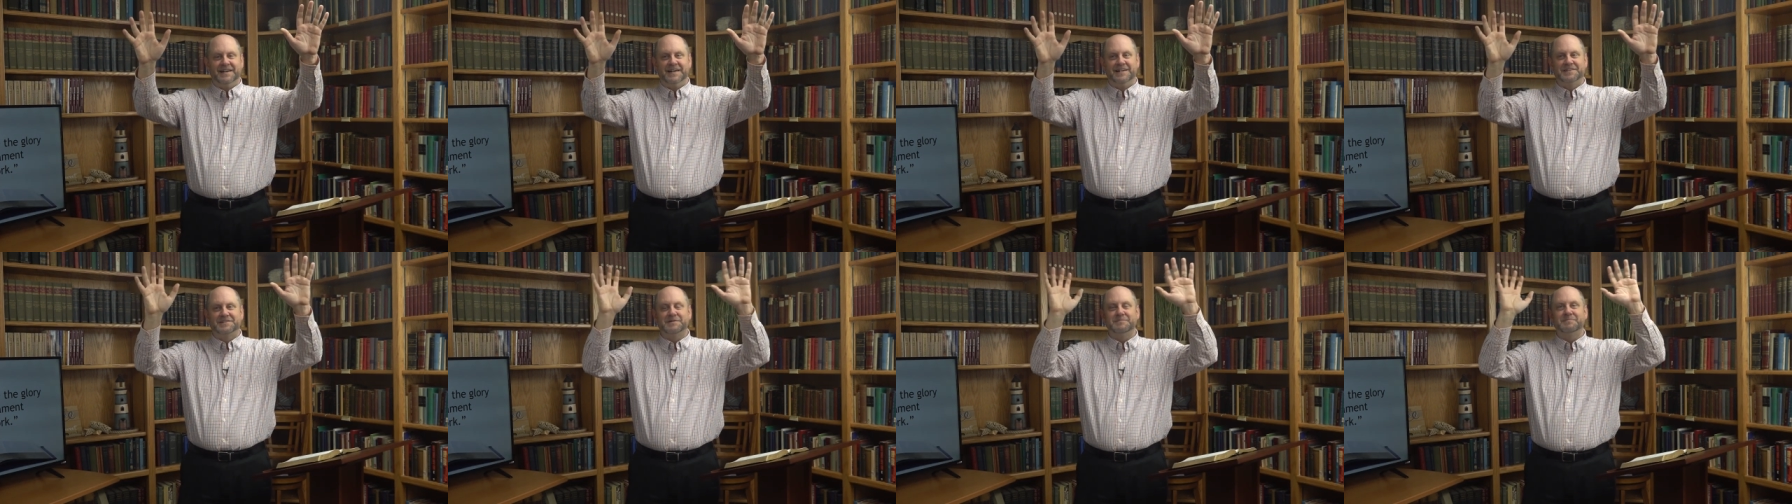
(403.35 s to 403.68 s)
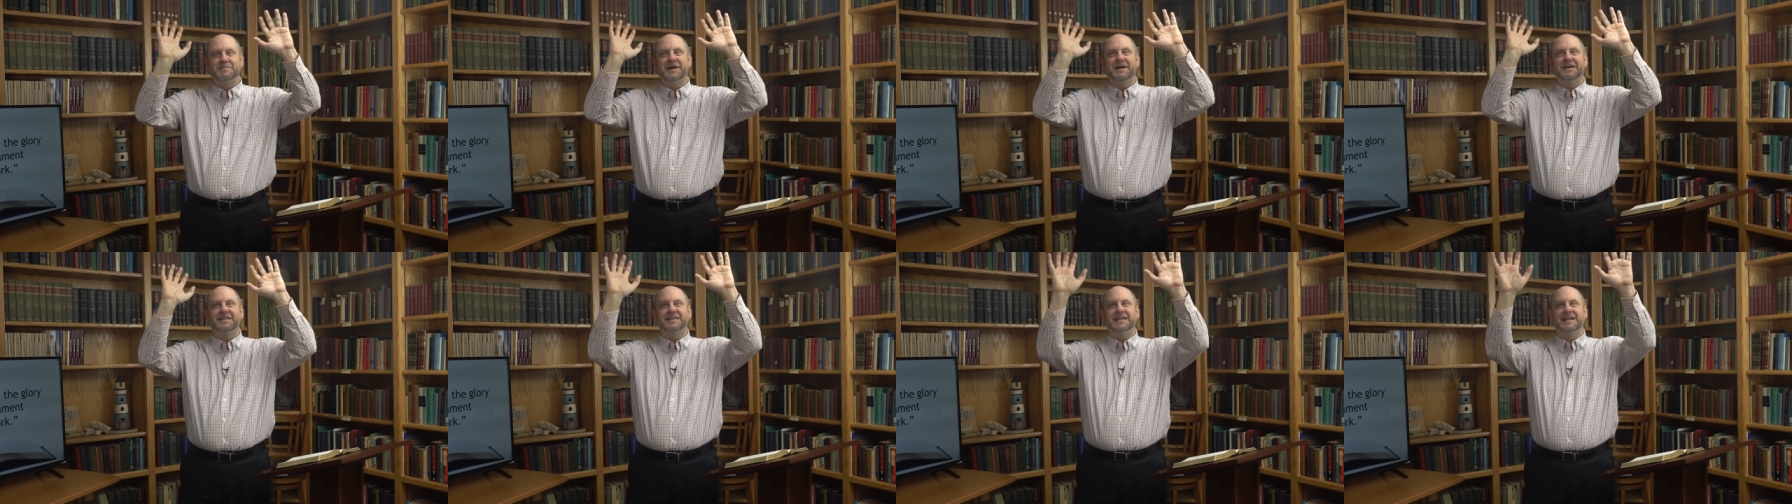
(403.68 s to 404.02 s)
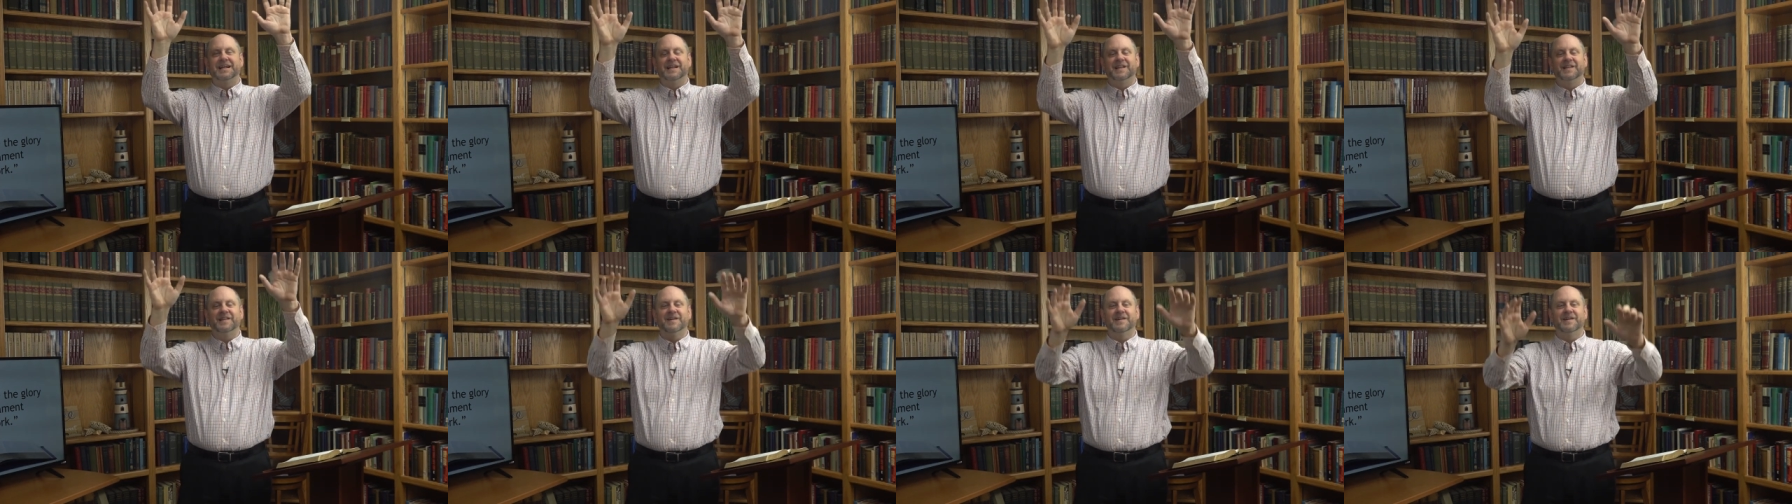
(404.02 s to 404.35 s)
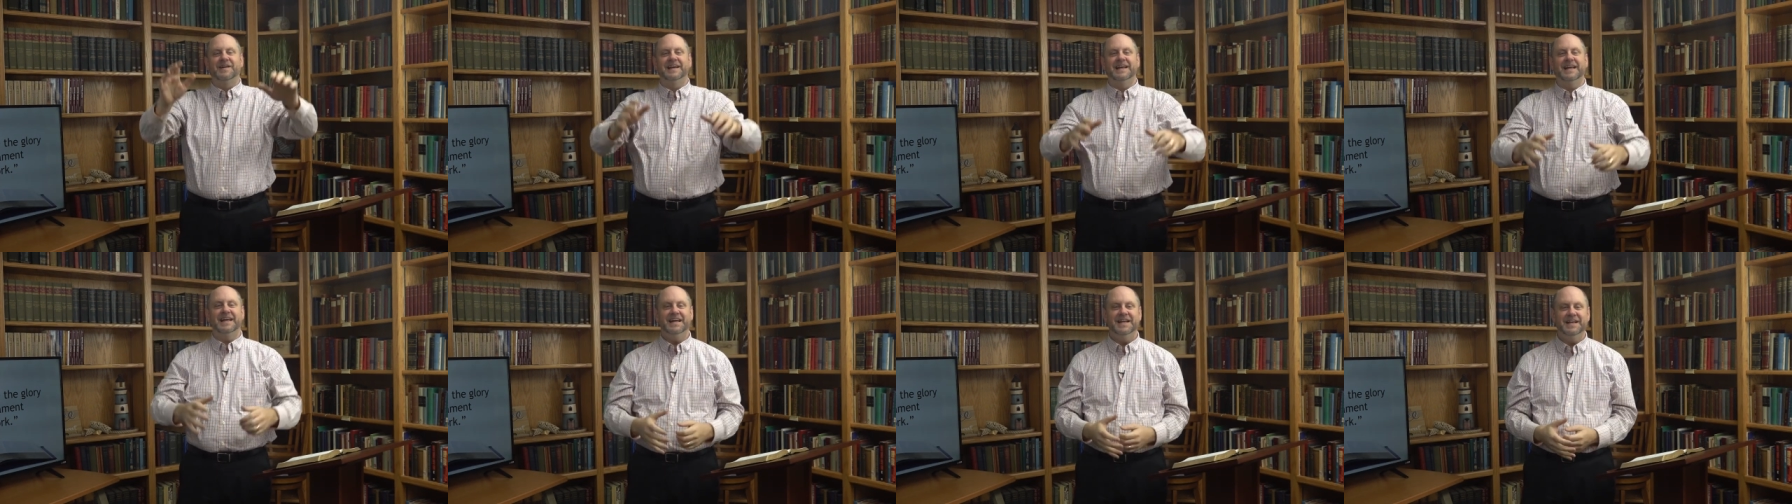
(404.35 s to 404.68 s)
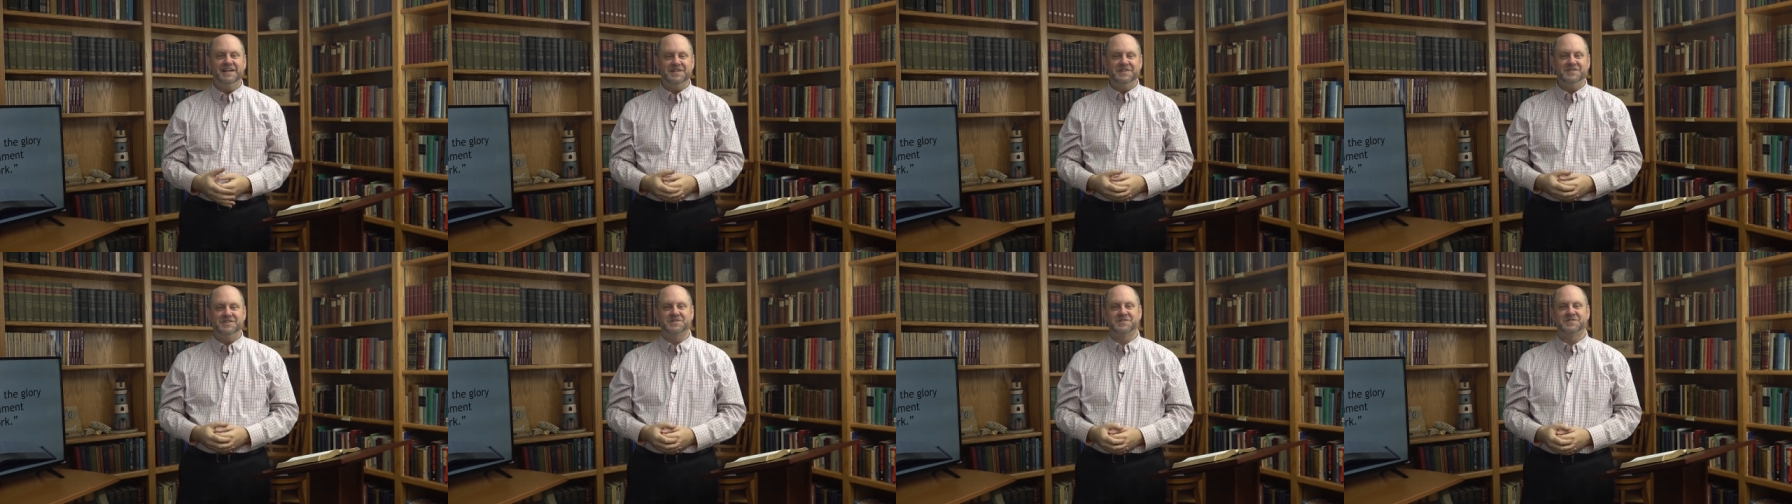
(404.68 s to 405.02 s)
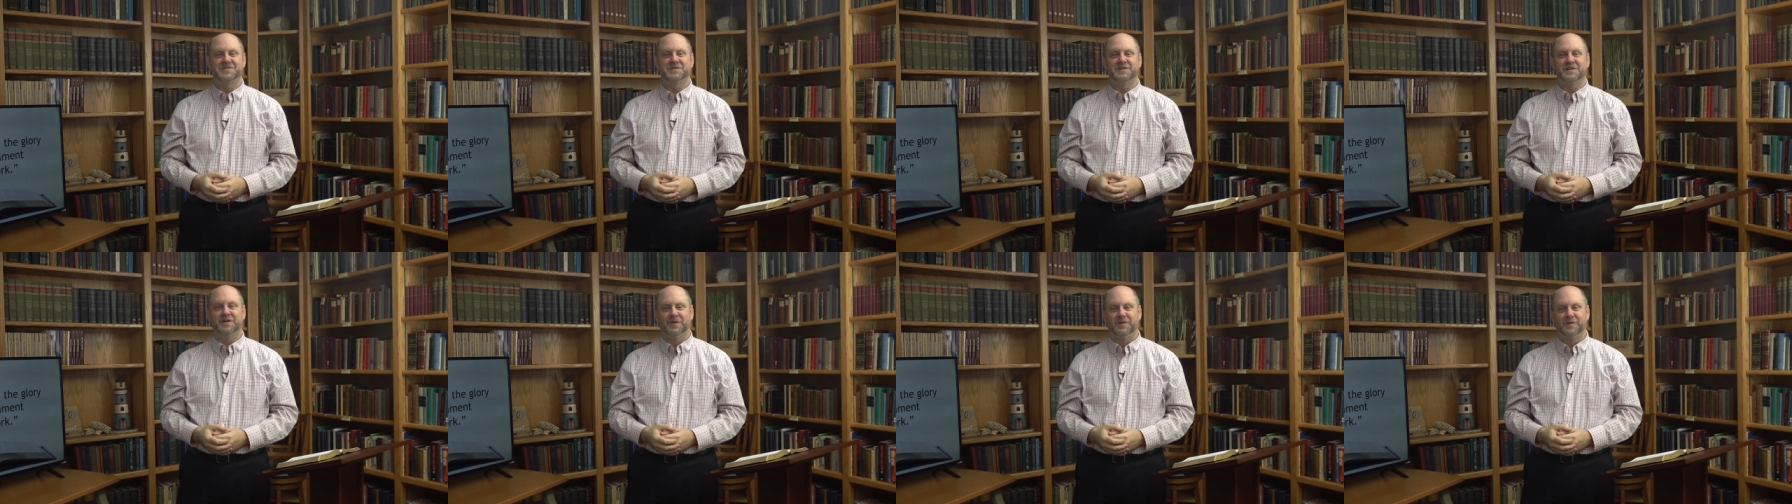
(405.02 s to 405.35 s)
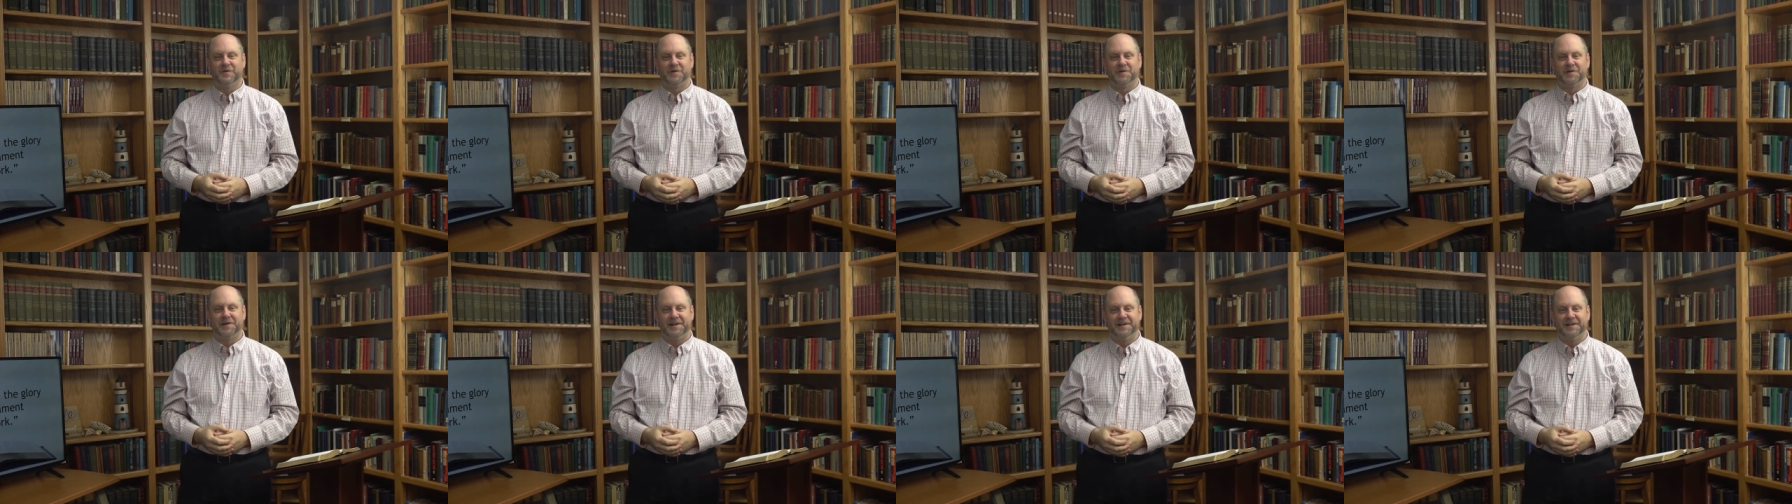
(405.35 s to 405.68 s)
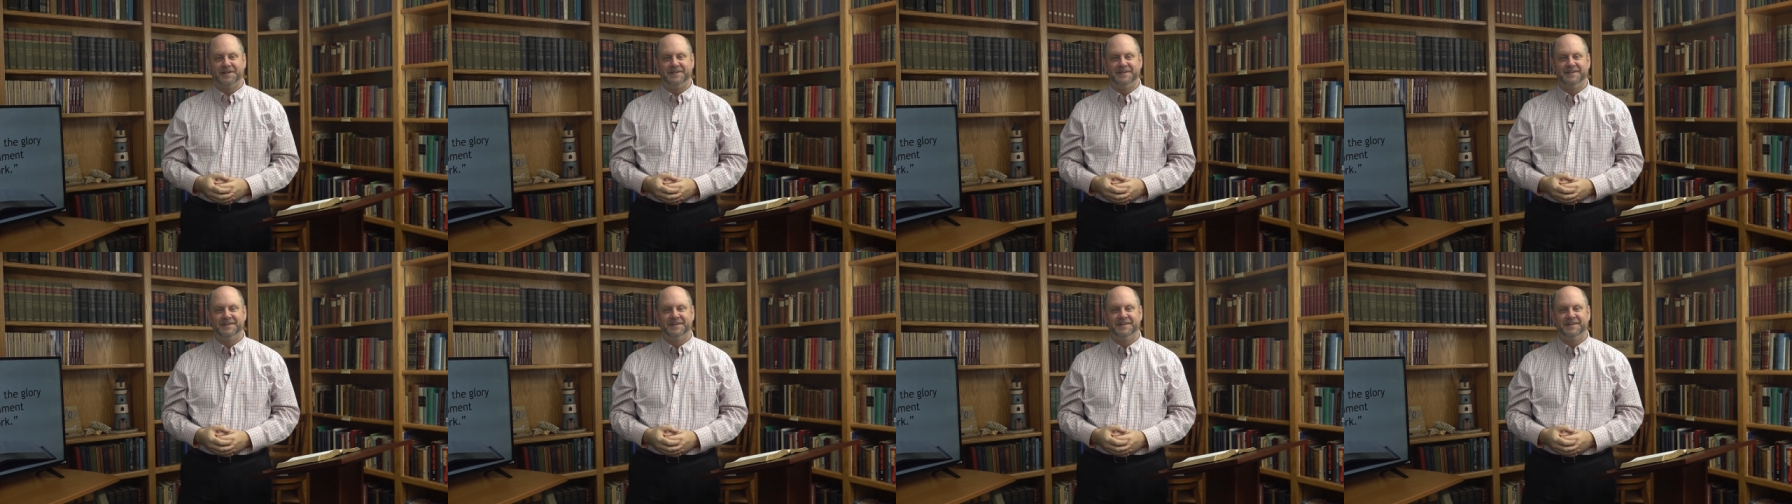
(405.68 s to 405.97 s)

It's about declaring His glory.